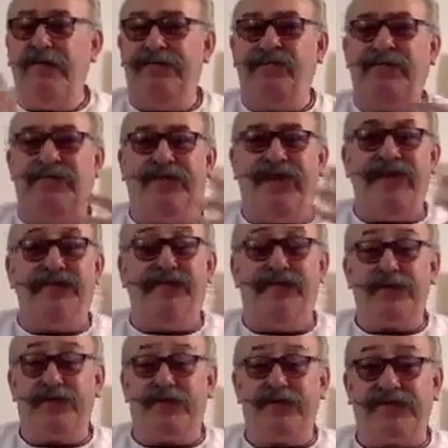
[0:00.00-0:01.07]
with the
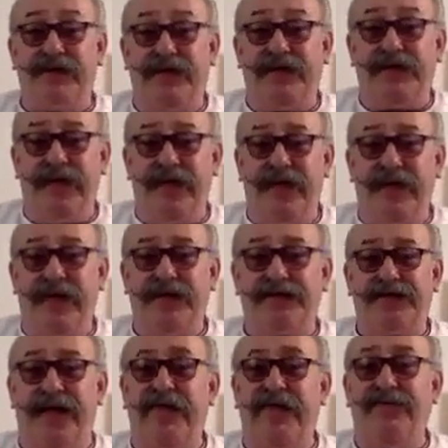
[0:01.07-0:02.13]
influence of
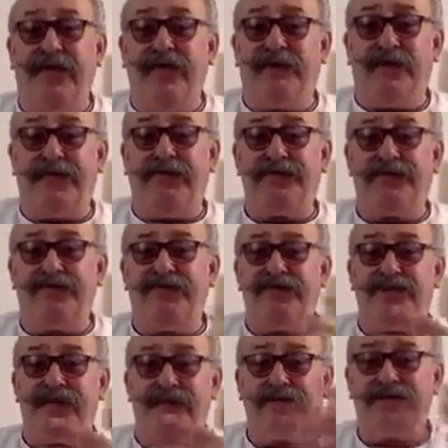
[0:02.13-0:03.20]
psychedelics and the appearance of
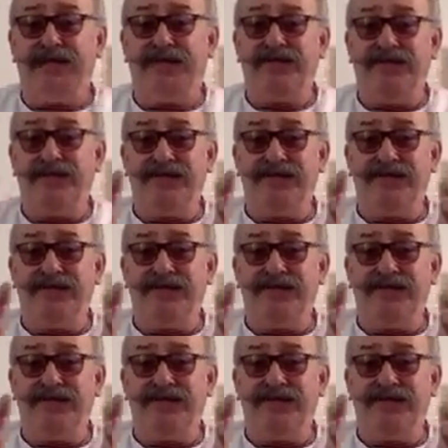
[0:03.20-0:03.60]
certain teachers,